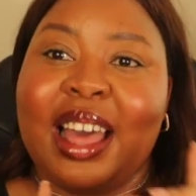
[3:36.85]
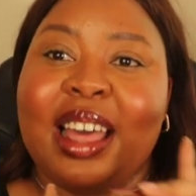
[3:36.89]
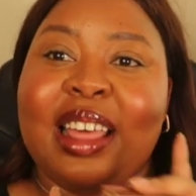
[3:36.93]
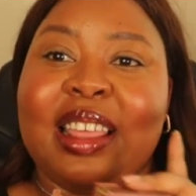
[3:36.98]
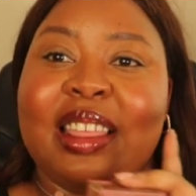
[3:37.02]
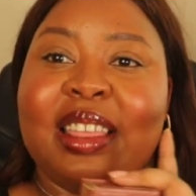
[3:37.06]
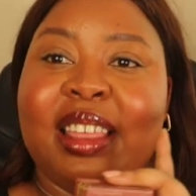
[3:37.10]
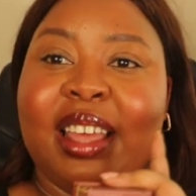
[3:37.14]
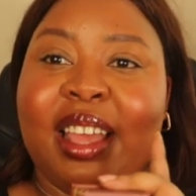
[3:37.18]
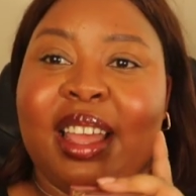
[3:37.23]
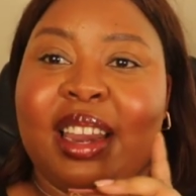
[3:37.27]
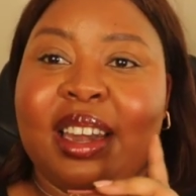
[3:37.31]

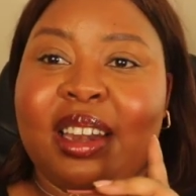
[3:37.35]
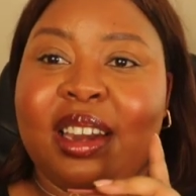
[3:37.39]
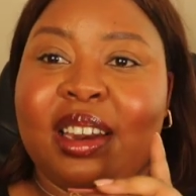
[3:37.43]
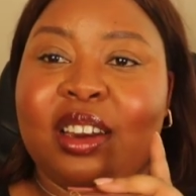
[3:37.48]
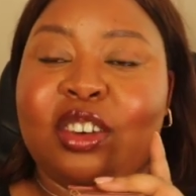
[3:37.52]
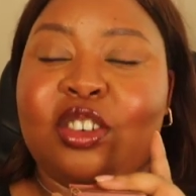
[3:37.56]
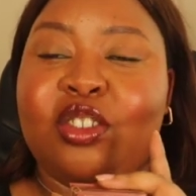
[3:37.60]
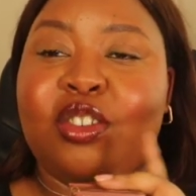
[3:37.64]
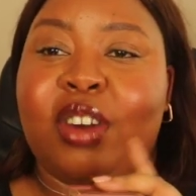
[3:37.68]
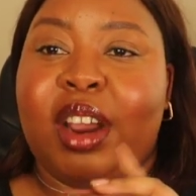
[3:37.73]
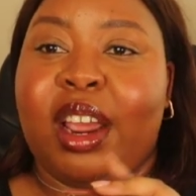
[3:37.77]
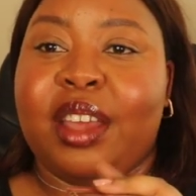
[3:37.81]
then
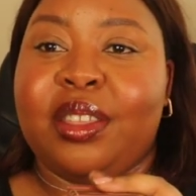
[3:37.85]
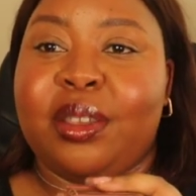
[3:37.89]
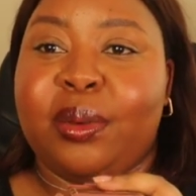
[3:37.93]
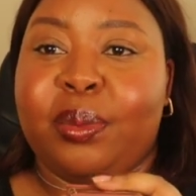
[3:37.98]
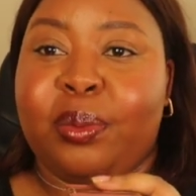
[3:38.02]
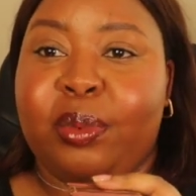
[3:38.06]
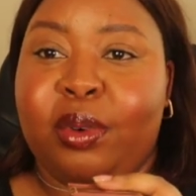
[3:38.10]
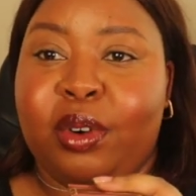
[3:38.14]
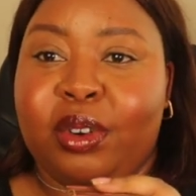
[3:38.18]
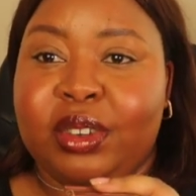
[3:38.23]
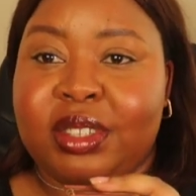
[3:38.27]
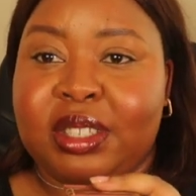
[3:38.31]
try the
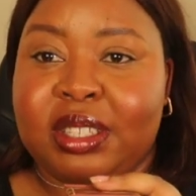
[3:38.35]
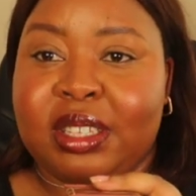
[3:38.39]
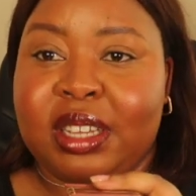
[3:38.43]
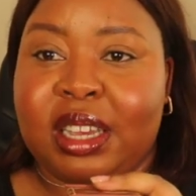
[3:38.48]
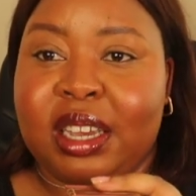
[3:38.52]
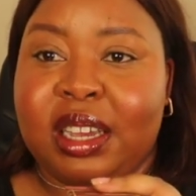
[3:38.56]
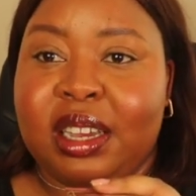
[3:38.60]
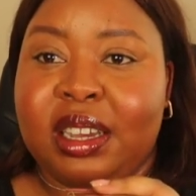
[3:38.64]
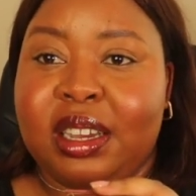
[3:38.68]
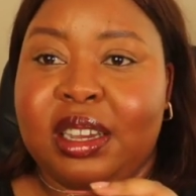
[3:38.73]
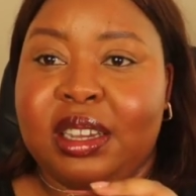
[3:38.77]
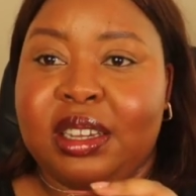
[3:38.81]

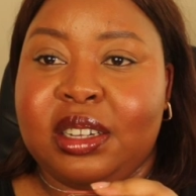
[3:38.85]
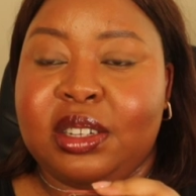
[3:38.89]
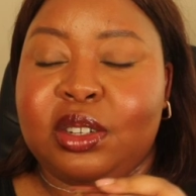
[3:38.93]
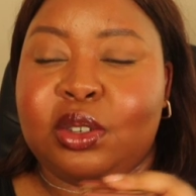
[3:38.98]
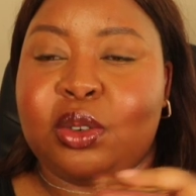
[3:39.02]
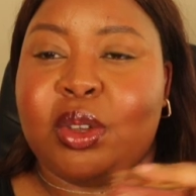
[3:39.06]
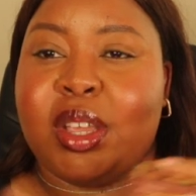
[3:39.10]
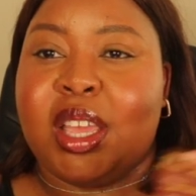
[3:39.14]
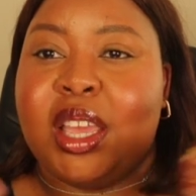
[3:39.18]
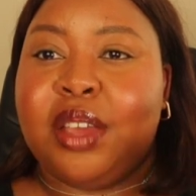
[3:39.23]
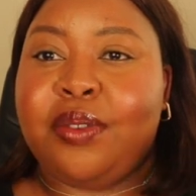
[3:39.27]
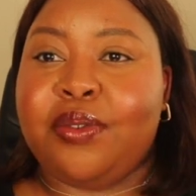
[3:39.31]
bronzer
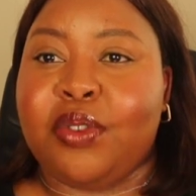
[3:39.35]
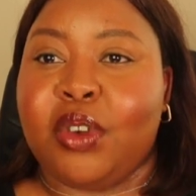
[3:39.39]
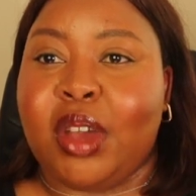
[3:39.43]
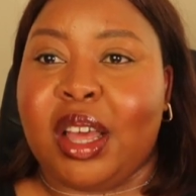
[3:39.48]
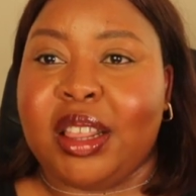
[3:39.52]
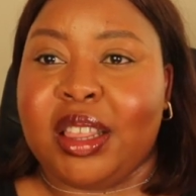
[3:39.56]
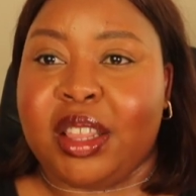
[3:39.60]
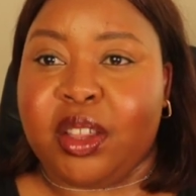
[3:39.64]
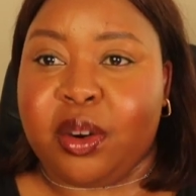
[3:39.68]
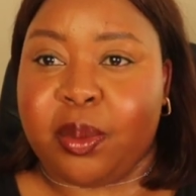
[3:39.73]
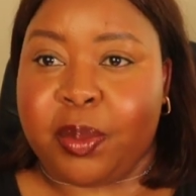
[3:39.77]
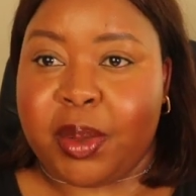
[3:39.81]
to give you a
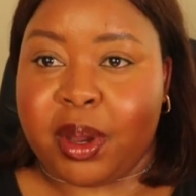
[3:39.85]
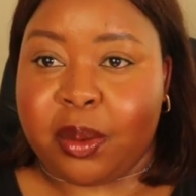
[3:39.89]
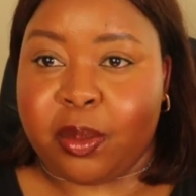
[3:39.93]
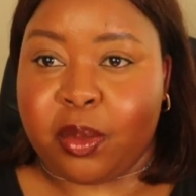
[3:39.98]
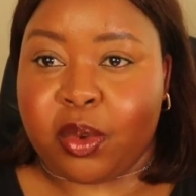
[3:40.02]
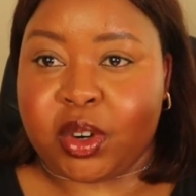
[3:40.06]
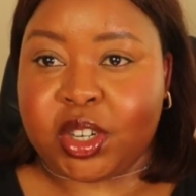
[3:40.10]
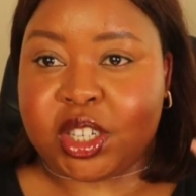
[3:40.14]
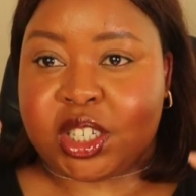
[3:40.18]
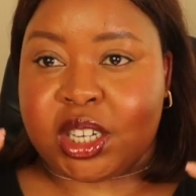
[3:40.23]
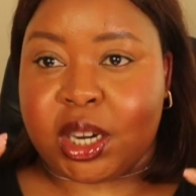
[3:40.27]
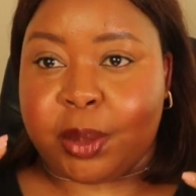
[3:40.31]
little bit
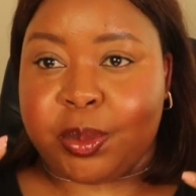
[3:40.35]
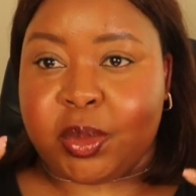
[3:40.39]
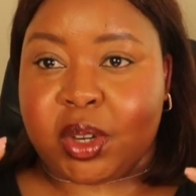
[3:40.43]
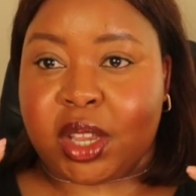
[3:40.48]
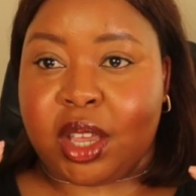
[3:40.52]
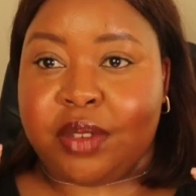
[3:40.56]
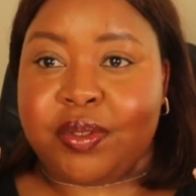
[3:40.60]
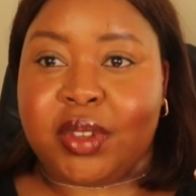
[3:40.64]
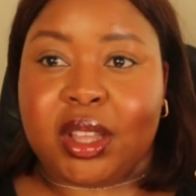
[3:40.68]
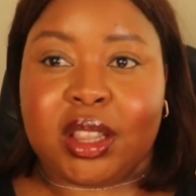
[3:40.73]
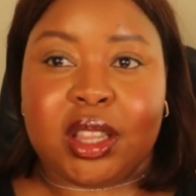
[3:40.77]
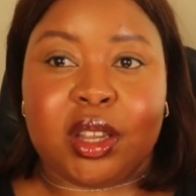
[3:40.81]
more shape, to
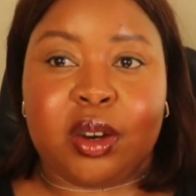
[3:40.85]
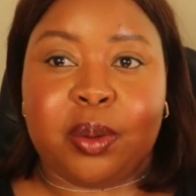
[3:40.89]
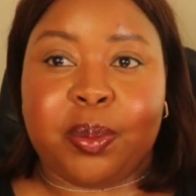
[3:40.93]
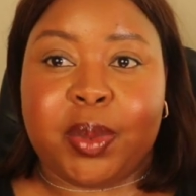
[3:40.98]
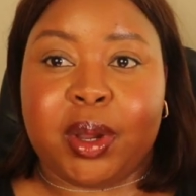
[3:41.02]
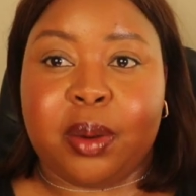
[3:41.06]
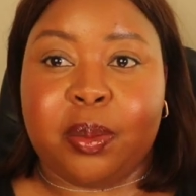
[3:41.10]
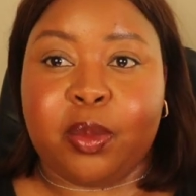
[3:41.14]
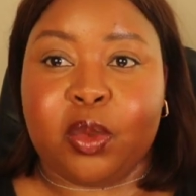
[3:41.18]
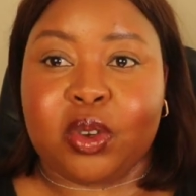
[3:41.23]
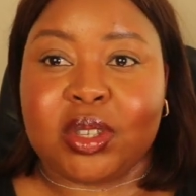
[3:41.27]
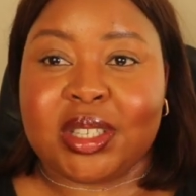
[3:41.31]
give you a little
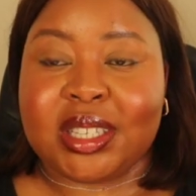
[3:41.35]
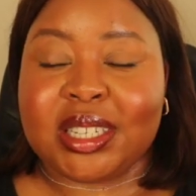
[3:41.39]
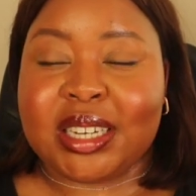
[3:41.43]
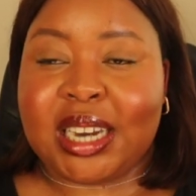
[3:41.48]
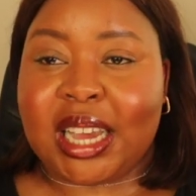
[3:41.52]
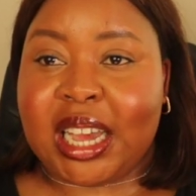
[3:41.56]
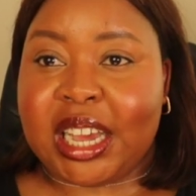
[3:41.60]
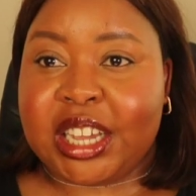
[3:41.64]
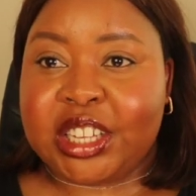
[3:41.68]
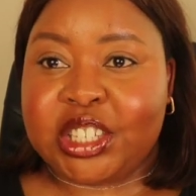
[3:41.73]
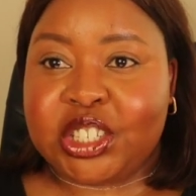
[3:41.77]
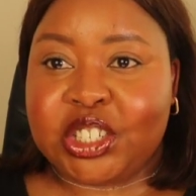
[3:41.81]
bit more
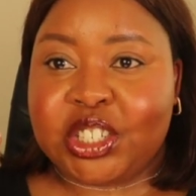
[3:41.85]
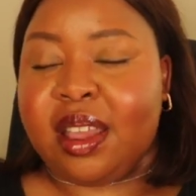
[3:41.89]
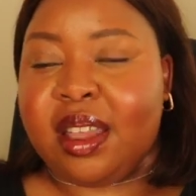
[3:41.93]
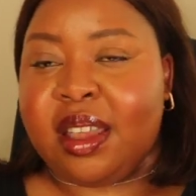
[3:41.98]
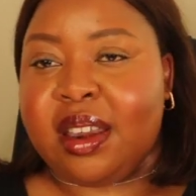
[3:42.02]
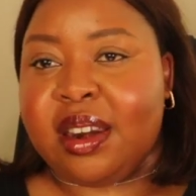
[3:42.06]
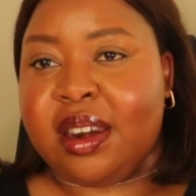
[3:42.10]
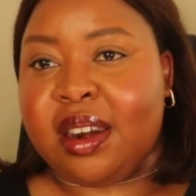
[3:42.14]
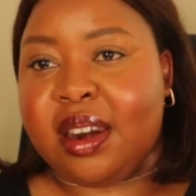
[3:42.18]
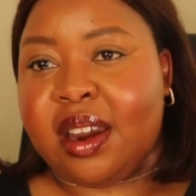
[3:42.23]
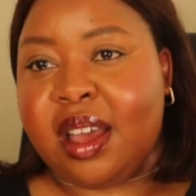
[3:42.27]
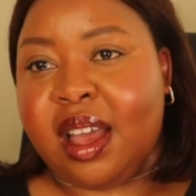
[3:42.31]
snatch
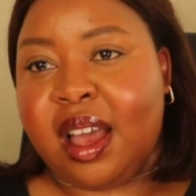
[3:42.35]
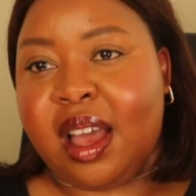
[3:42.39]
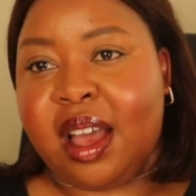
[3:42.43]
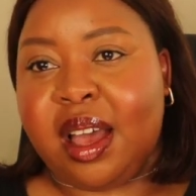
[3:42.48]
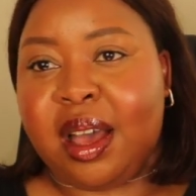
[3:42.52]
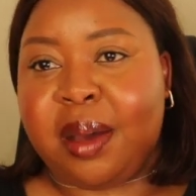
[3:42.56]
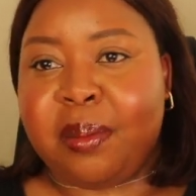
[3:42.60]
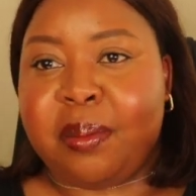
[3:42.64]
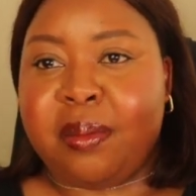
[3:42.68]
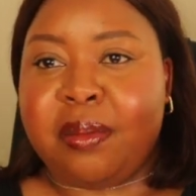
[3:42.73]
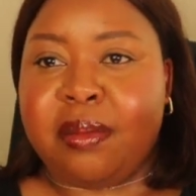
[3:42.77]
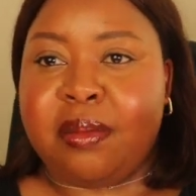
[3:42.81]
in
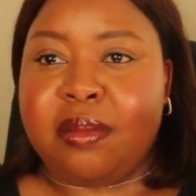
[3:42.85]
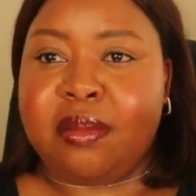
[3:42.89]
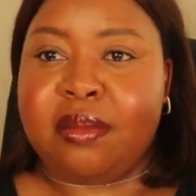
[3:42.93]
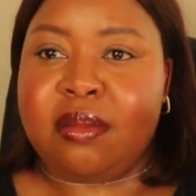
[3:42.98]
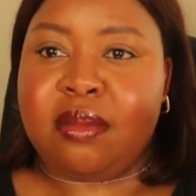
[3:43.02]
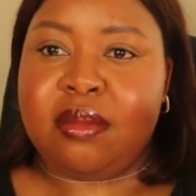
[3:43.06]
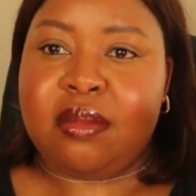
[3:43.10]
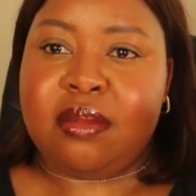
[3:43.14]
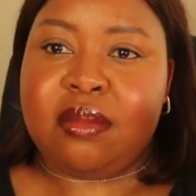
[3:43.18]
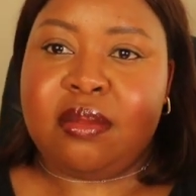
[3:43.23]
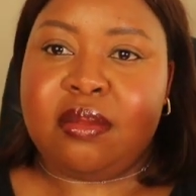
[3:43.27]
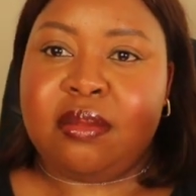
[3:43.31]
a
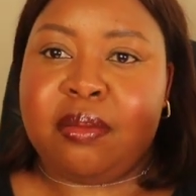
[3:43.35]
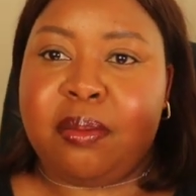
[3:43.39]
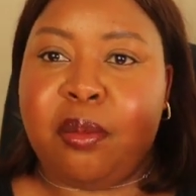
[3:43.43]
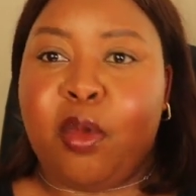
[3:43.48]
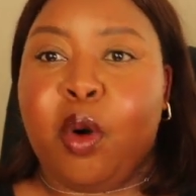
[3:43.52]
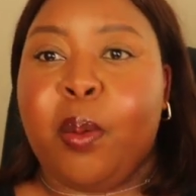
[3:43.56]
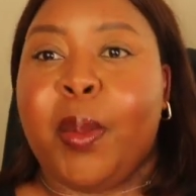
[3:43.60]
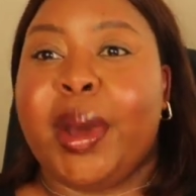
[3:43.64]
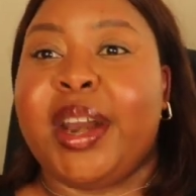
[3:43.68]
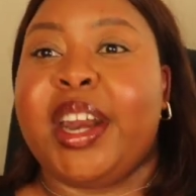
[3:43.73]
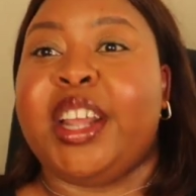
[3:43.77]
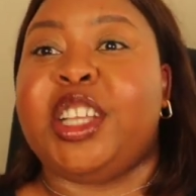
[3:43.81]
more
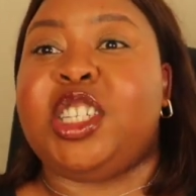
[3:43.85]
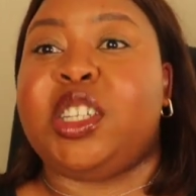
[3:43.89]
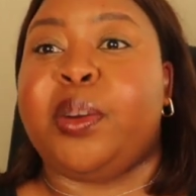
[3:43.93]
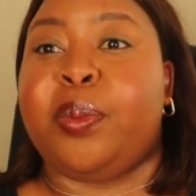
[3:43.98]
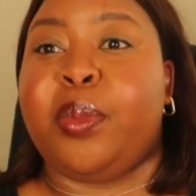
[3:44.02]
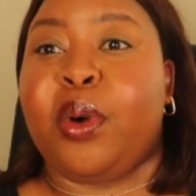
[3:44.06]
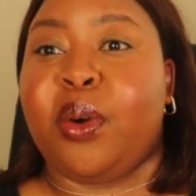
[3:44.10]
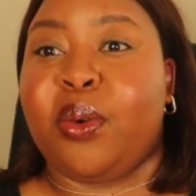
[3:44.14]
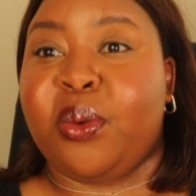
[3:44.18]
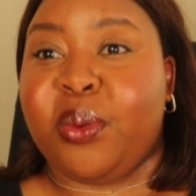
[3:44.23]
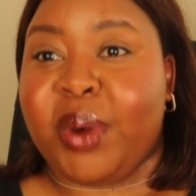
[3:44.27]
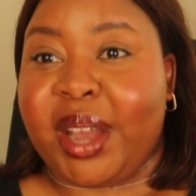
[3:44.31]

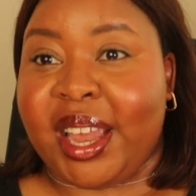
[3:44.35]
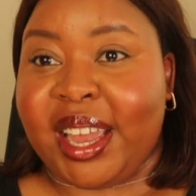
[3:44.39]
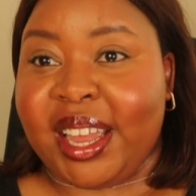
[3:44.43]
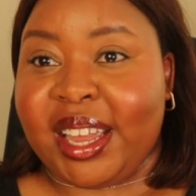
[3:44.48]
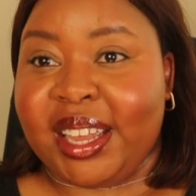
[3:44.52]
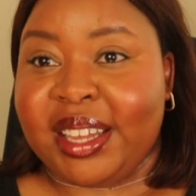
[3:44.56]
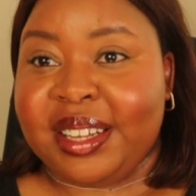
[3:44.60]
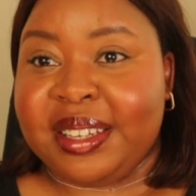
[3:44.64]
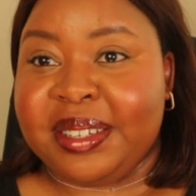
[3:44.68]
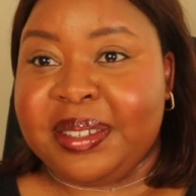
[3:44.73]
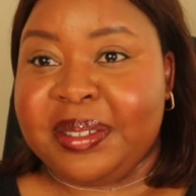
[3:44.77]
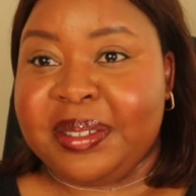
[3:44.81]
manageable way.